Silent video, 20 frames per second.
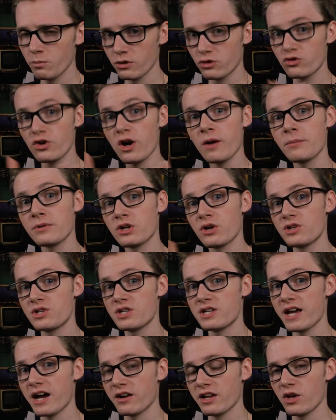With Dramaturgy
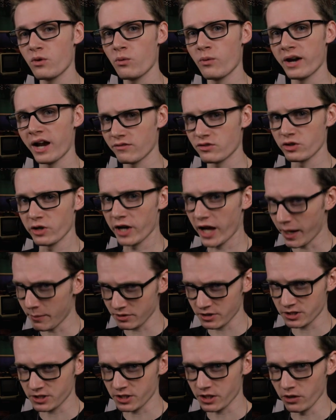down, he went after
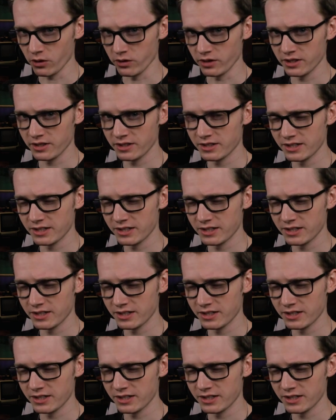Episode,